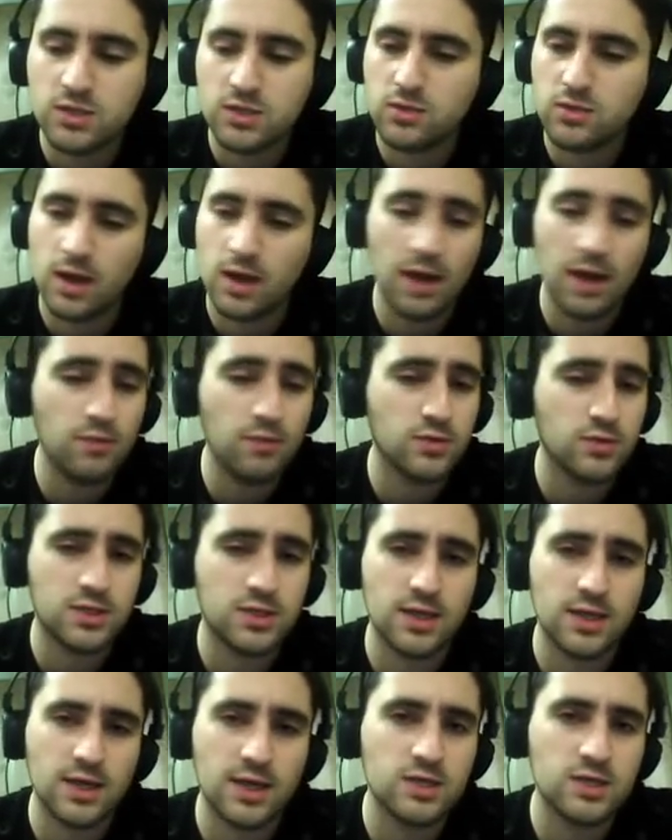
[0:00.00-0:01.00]
I would
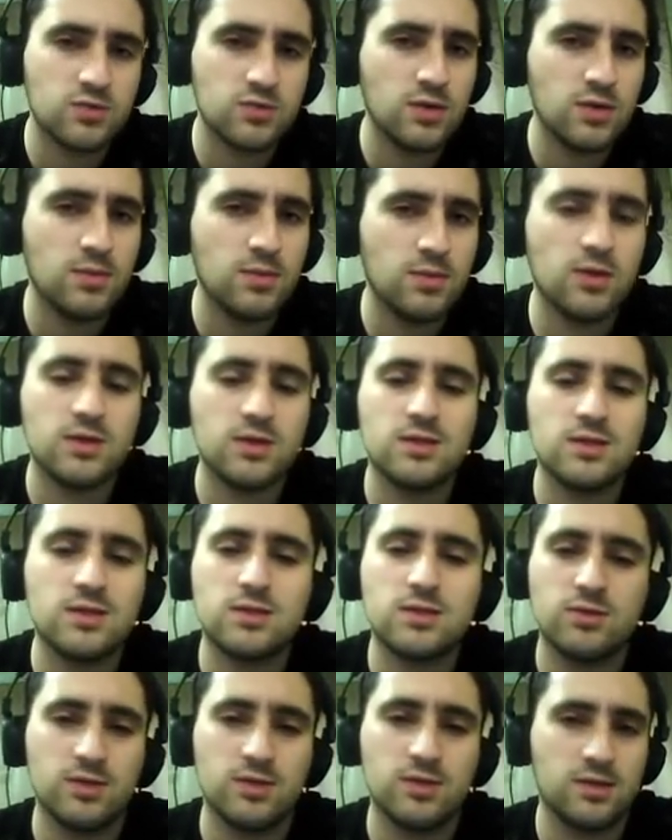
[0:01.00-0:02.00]
say extremely not
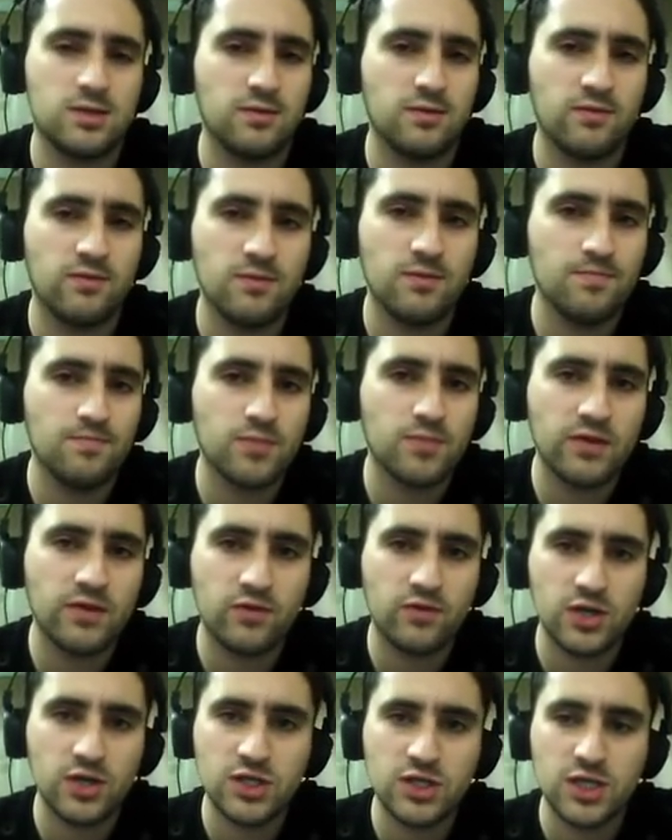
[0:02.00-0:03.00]
intuitive
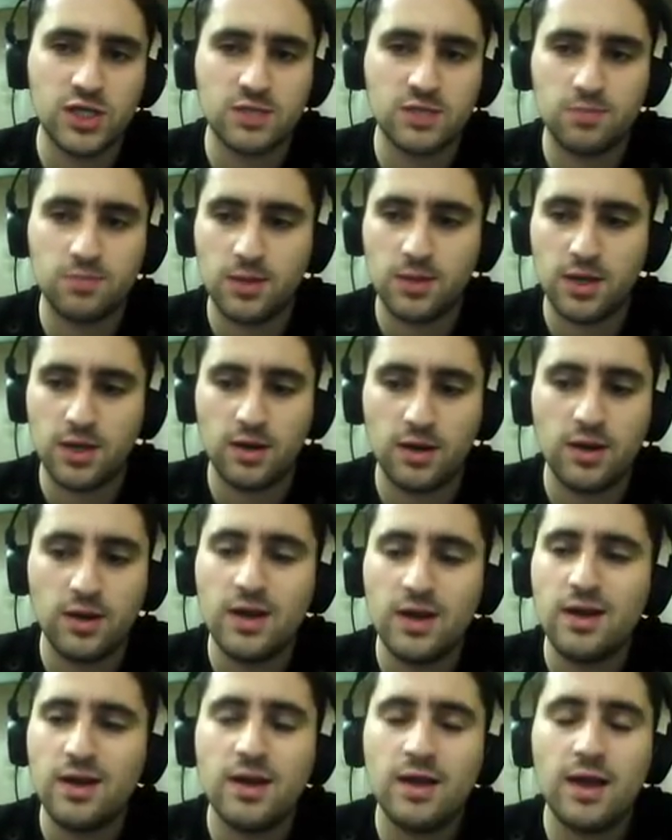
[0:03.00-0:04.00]
for a chess player.
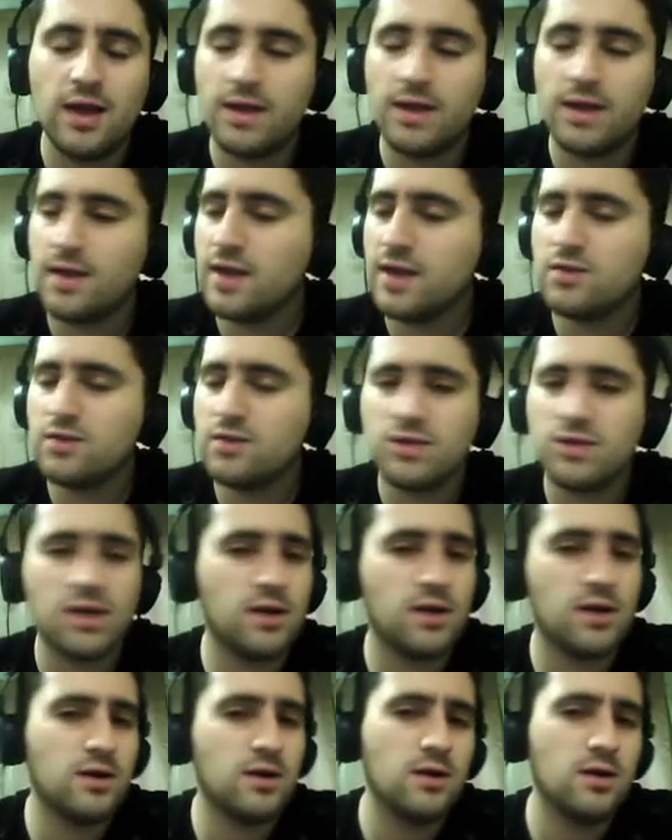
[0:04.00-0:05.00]
And I don't
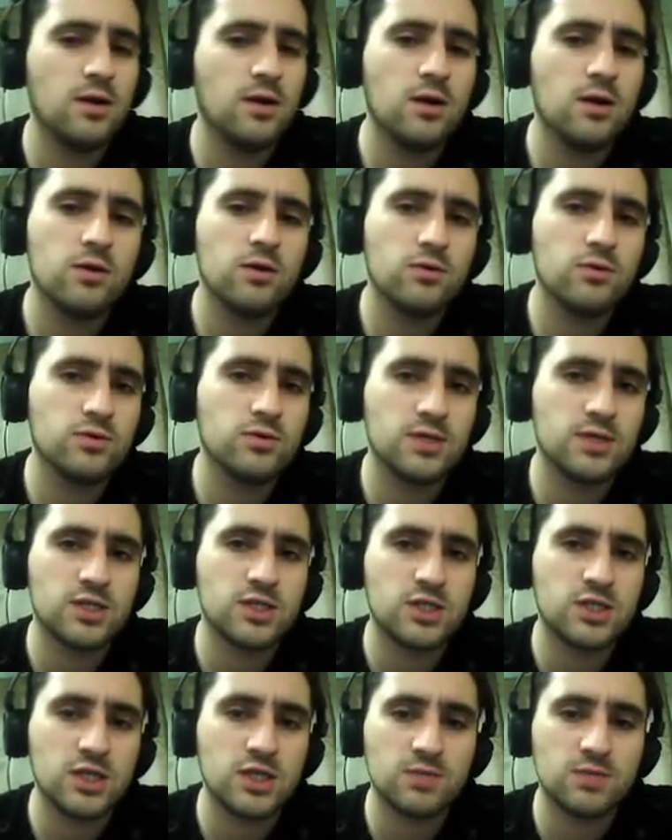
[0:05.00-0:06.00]
care who
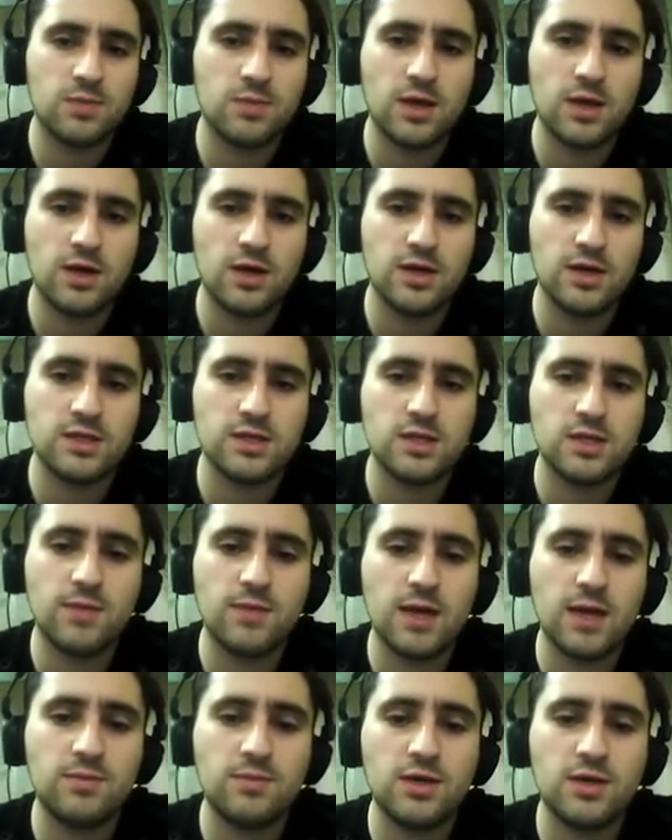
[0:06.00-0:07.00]
this chess player is. It
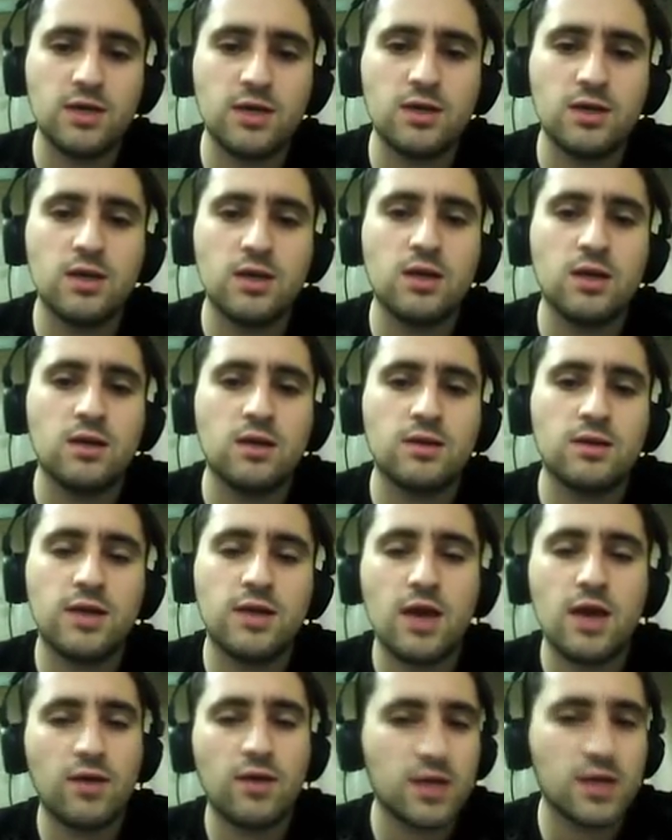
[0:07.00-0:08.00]
might be
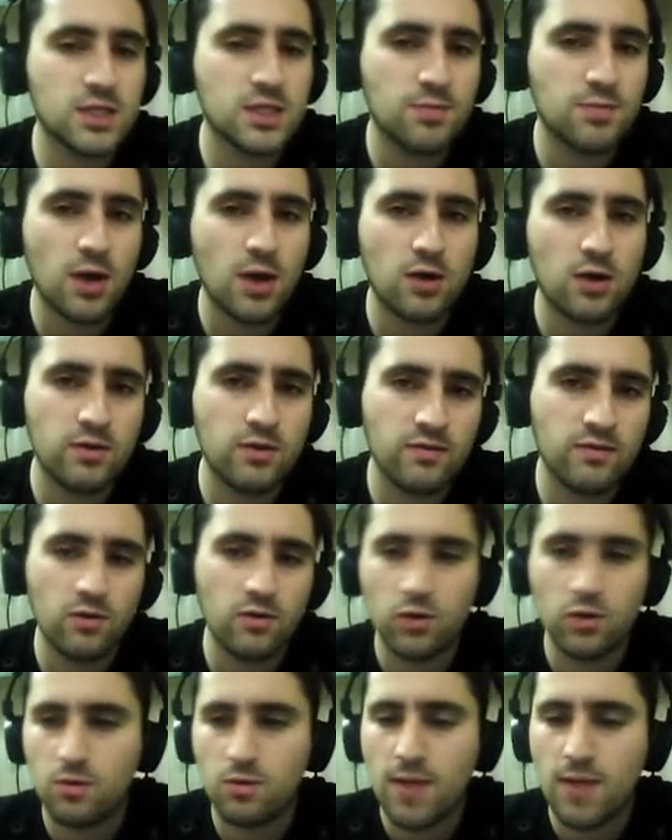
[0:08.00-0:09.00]
Garry Kasparov
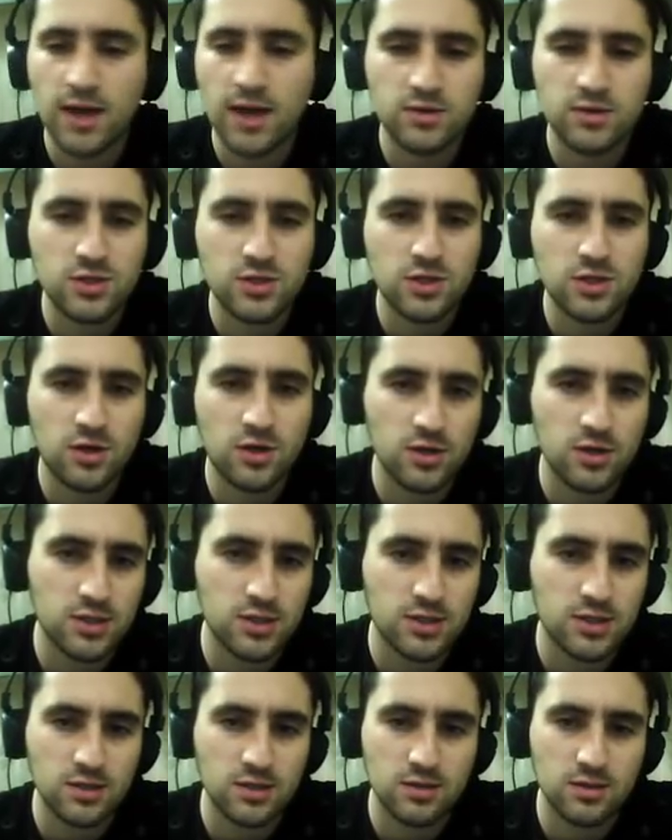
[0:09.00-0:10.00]
or Magnus
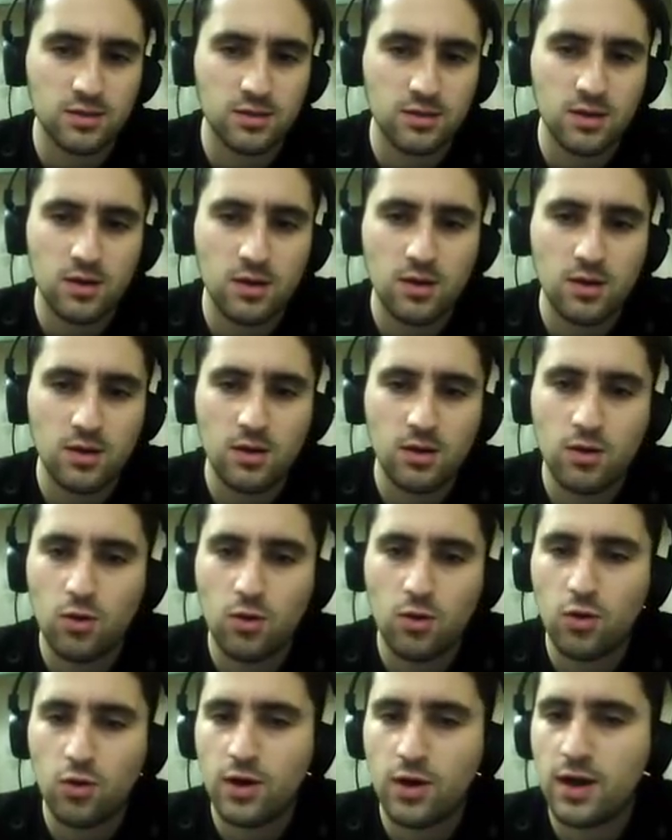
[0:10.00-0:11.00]
Carlsen
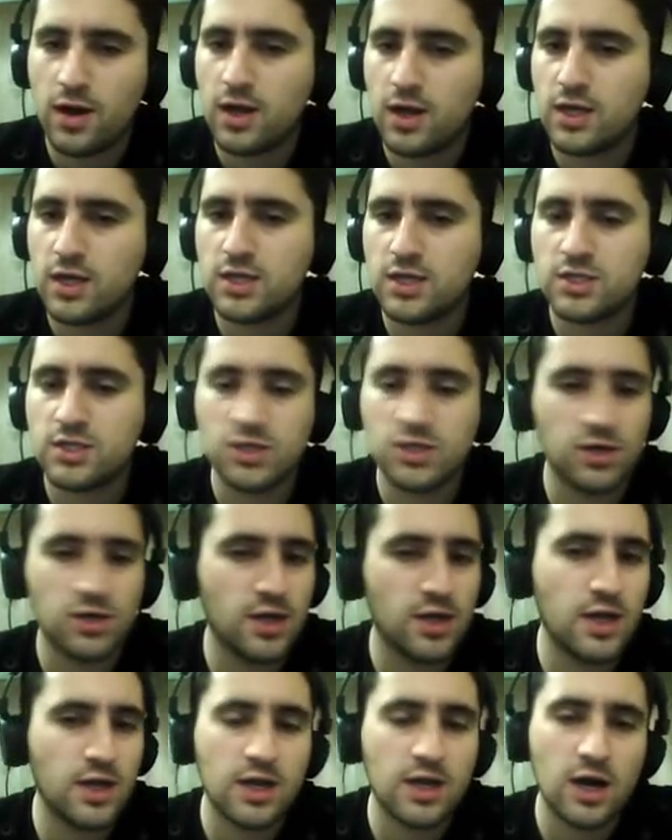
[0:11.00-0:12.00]
or
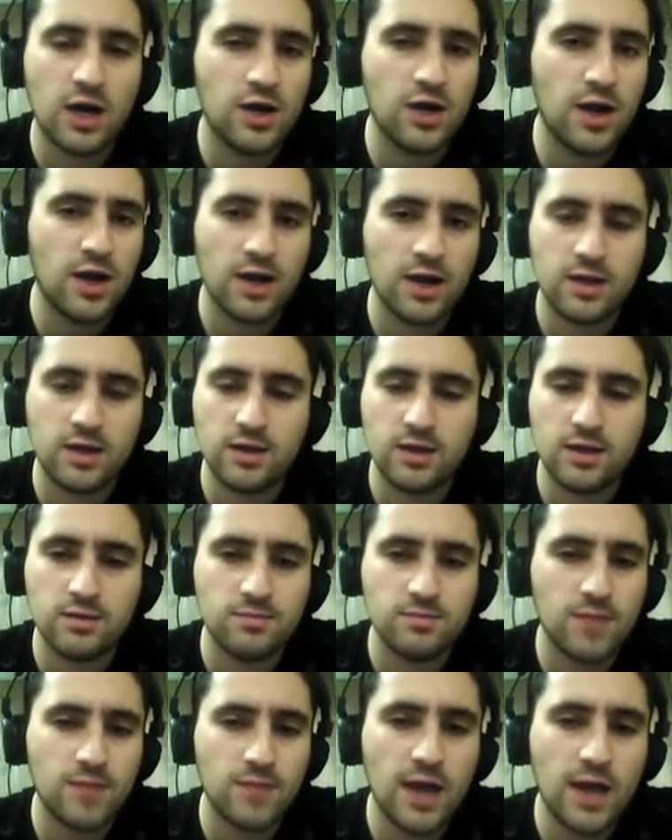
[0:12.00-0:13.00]
Sergei
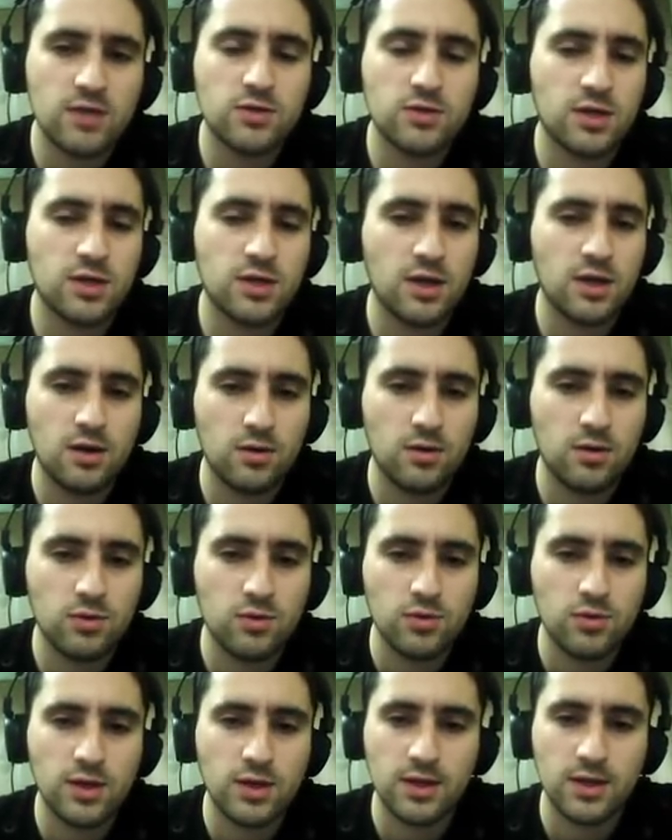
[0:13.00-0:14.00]
Karyakin. I don't care
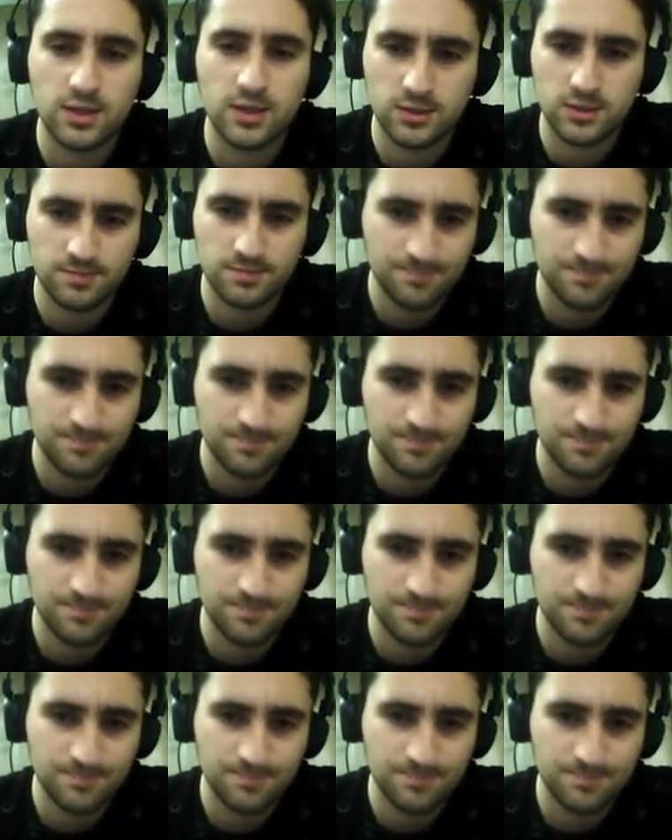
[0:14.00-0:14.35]
who it is.